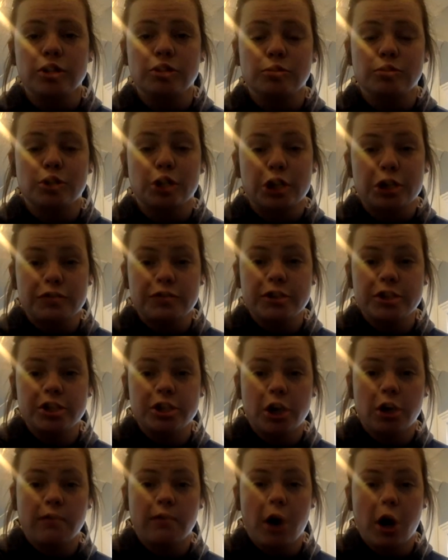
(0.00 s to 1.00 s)
going to turn the
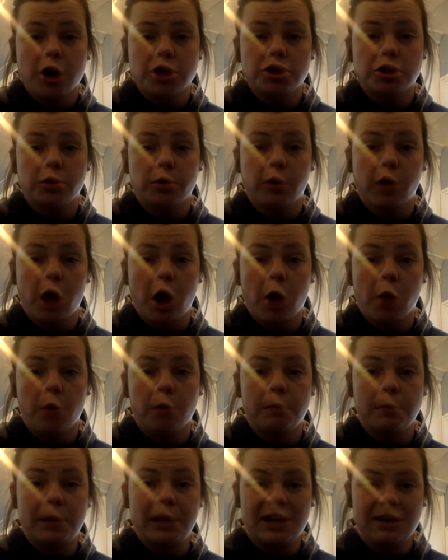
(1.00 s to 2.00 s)
stove on to low or
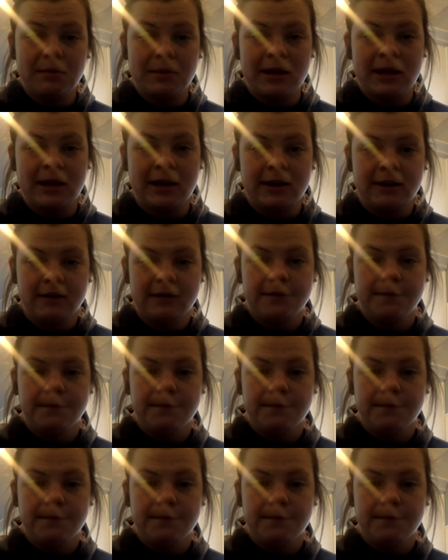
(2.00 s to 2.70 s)
medium heat.